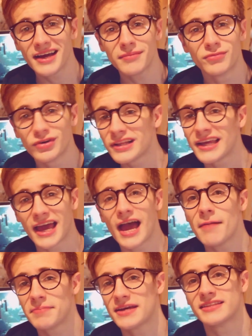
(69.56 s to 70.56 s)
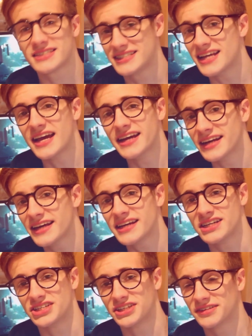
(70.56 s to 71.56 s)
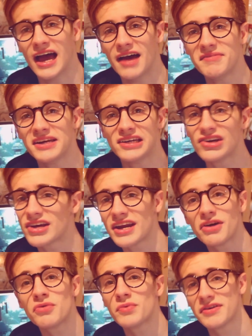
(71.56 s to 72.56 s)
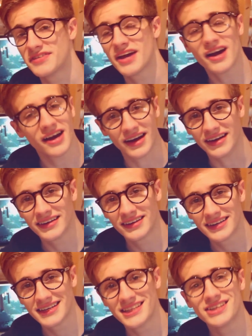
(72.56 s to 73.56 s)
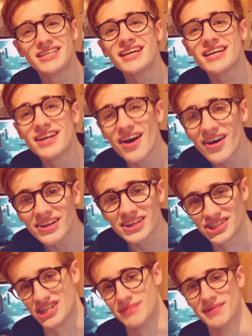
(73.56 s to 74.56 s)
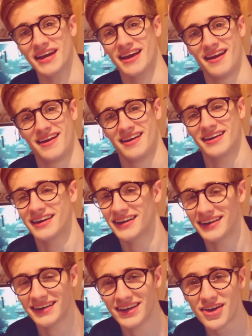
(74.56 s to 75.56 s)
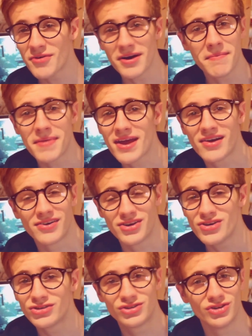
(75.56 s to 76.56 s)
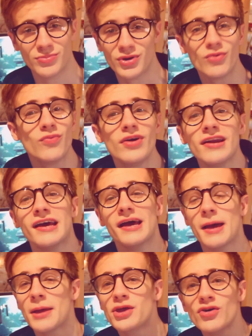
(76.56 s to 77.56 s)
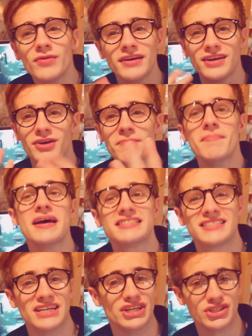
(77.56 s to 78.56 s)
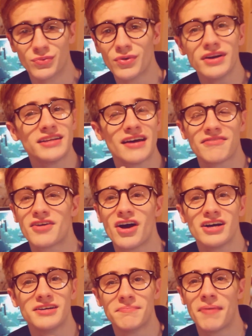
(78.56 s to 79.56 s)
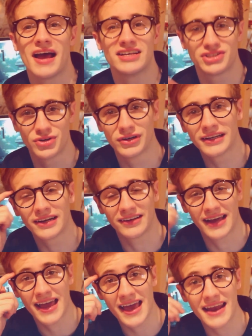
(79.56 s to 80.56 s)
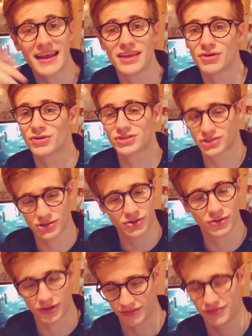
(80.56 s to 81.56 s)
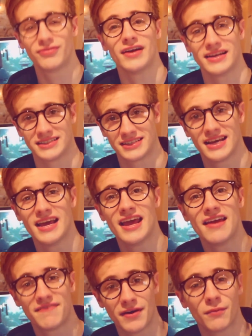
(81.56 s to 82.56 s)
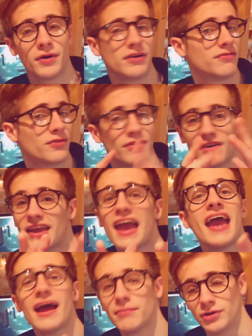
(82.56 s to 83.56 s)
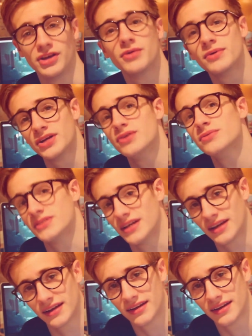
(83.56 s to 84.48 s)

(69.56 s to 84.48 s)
I am really happy at this day and age. I mean, look at all we've got. The technology, man. You wouldn't be on YouTube. Your message wouldn't have gotten past your little head and your circle of friends if it weren't for the camera you were using.